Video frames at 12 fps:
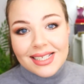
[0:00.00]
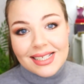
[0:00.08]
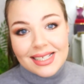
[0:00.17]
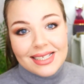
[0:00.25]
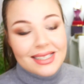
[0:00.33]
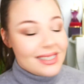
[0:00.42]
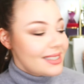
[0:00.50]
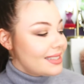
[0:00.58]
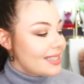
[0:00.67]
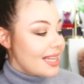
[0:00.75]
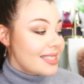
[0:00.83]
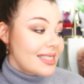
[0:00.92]
This is
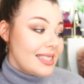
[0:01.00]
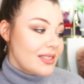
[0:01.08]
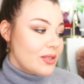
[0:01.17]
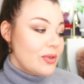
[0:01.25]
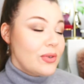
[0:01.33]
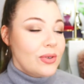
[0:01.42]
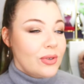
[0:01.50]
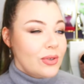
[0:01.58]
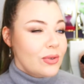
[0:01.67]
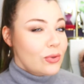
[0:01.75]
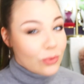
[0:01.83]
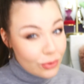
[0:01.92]

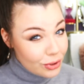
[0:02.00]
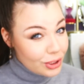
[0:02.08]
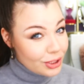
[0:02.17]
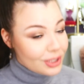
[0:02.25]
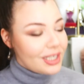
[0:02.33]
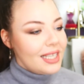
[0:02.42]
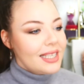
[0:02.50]
Narciso Rouge.